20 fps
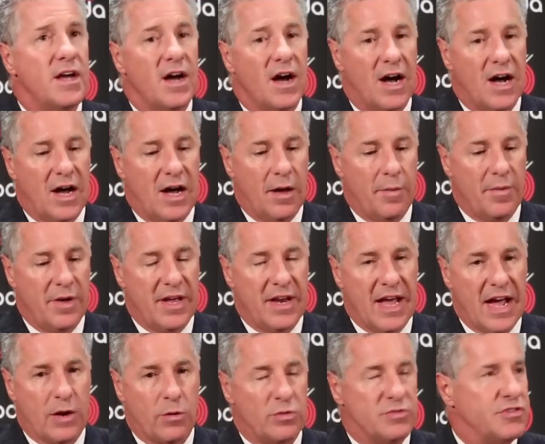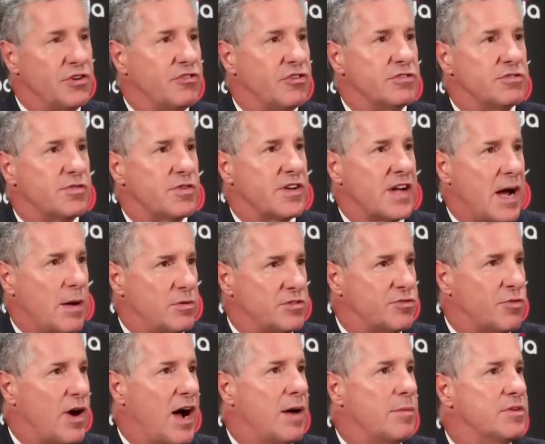in acquisitions for
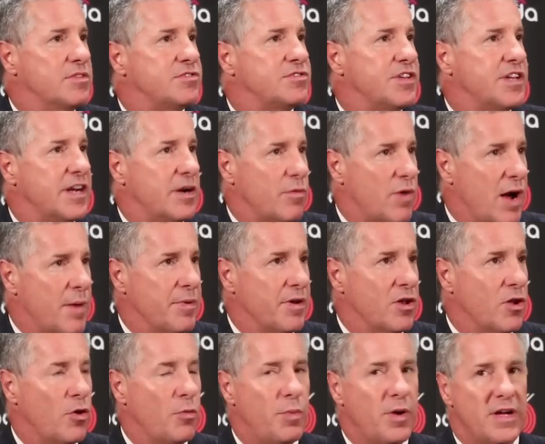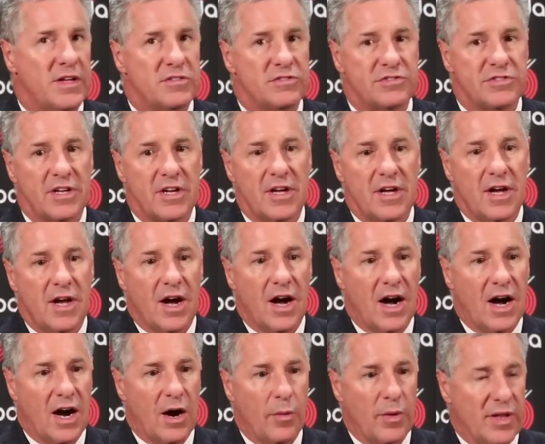Thomas Robinson and Robin Lopez.
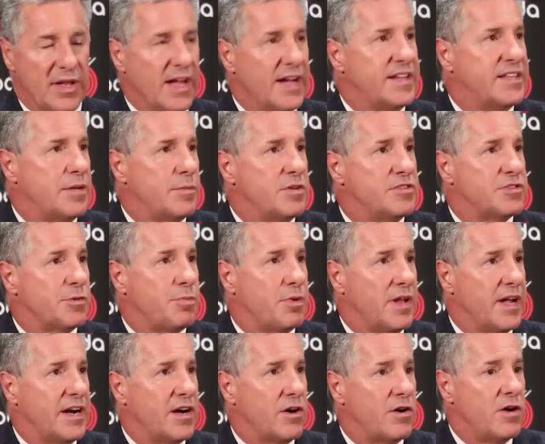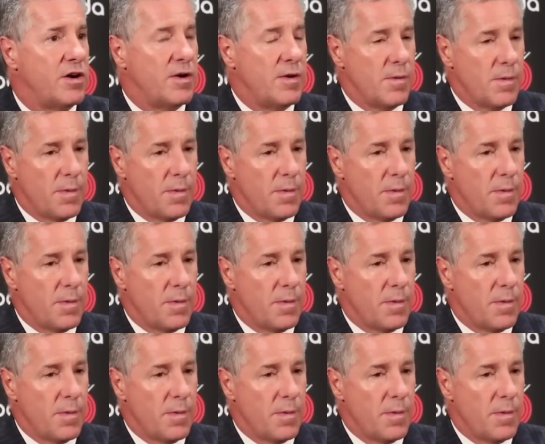We liked him as a player.